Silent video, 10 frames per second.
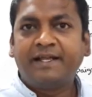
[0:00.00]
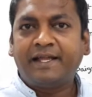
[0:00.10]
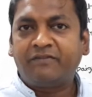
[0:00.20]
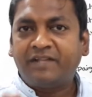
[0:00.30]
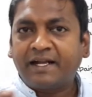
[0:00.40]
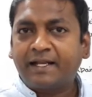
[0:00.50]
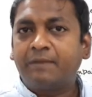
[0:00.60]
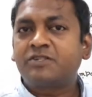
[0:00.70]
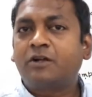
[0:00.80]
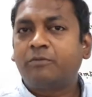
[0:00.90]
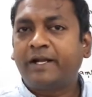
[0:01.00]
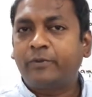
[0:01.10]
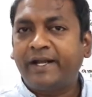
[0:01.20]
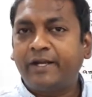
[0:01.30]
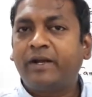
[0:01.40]
if that comes down by
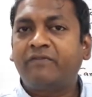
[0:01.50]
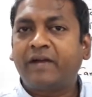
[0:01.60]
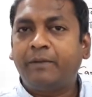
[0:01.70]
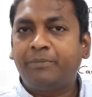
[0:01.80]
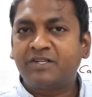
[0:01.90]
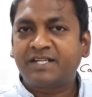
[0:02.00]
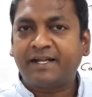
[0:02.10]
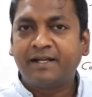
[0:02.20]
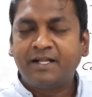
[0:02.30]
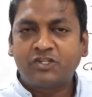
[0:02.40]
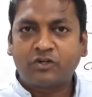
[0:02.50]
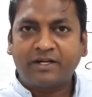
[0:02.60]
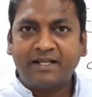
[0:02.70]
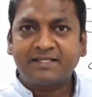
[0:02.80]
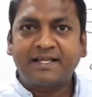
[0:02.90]
20-25%, so
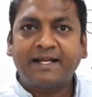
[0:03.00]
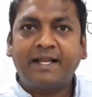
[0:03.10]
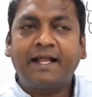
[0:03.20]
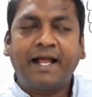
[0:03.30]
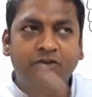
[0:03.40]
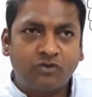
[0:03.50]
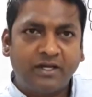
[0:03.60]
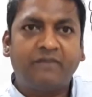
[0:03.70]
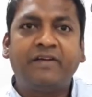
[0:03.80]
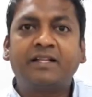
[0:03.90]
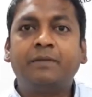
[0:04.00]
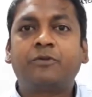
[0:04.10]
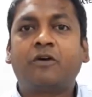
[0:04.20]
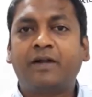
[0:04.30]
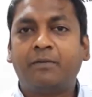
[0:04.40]
does that actually affect the
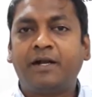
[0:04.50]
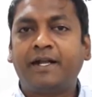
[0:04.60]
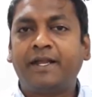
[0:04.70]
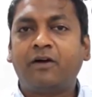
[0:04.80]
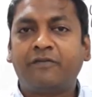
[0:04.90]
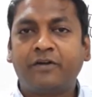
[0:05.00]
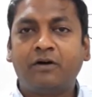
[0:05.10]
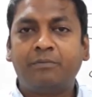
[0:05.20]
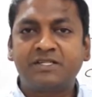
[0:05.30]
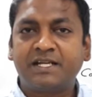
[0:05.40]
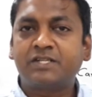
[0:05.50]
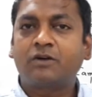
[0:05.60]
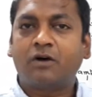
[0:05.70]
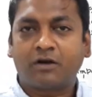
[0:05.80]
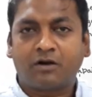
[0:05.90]
profitability of your business
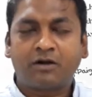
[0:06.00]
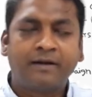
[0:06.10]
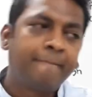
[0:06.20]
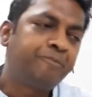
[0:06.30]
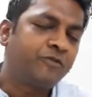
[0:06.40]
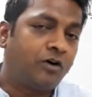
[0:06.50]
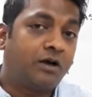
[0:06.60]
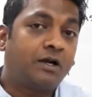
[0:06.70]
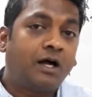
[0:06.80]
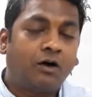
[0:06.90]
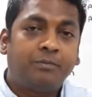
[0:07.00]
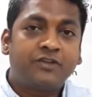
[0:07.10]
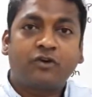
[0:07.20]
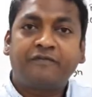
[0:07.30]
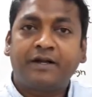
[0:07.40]
or not, or how much
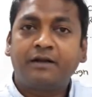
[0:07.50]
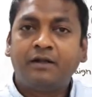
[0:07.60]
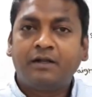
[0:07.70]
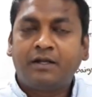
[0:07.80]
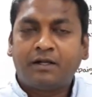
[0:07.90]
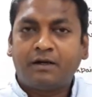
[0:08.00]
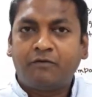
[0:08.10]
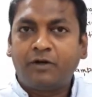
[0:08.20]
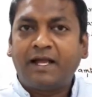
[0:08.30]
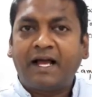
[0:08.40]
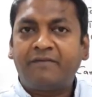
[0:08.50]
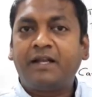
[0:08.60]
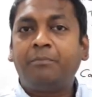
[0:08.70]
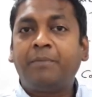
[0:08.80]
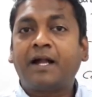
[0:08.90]
of it will have an
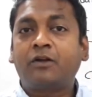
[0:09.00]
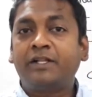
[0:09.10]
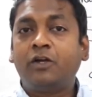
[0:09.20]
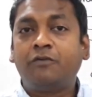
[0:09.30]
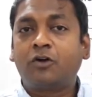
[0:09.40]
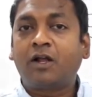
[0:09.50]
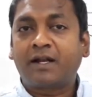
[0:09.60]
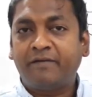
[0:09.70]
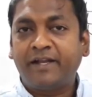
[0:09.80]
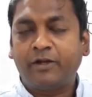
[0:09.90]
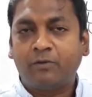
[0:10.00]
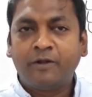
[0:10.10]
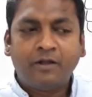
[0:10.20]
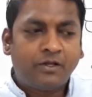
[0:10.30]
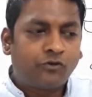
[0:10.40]
impact on the overall revenue?
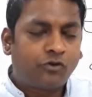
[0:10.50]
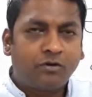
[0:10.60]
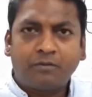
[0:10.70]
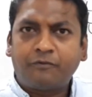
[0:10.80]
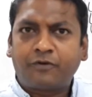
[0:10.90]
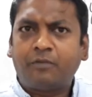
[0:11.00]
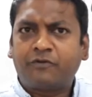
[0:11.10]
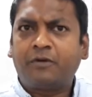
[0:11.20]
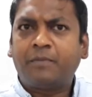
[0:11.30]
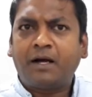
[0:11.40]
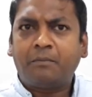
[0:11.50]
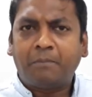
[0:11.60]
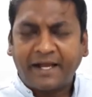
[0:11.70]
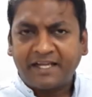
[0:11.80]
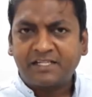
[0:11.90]
So from
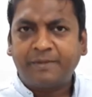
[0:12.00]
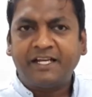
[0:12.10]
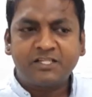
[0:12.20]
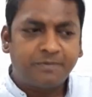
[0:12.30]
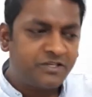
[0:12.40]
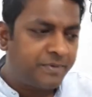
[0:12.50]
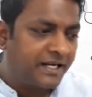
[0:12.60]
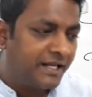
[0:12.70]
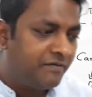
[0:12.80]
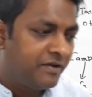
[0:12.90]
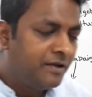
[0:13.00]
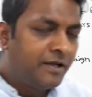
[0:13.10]
my experience perspective,